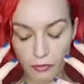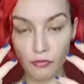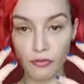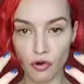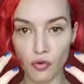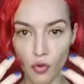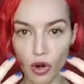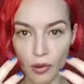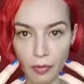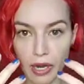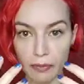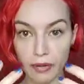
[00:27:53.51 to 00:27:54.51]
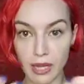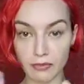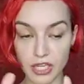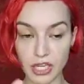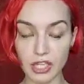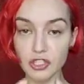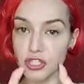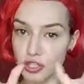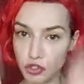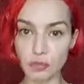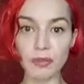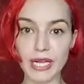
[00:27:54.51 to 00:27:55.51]
for warm up, I'm taking
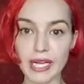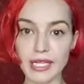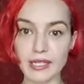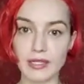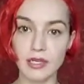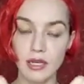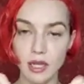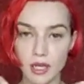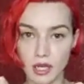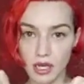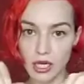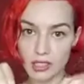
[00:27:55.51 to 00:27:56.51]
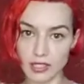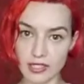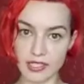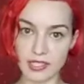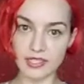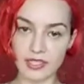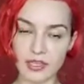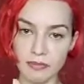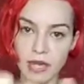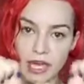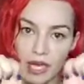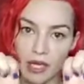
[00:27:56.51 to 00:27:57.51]
just 2 plates. I just insert
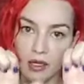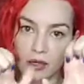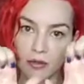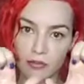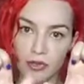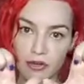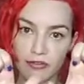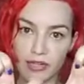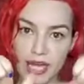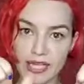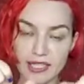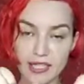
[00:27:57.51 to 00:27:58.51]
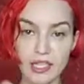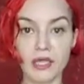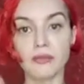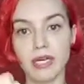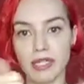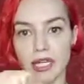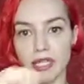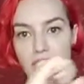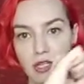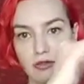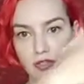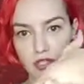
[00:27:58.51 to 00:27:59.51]
my beautiful hands here, but at the
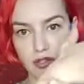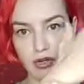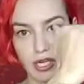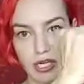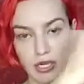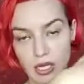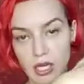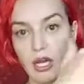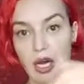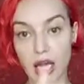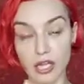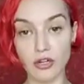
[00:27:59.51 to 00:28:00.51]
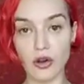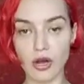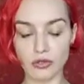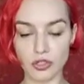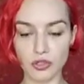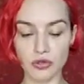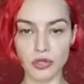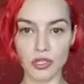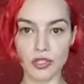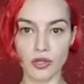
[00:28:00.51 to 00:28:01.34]
end of the story, I know how to do it.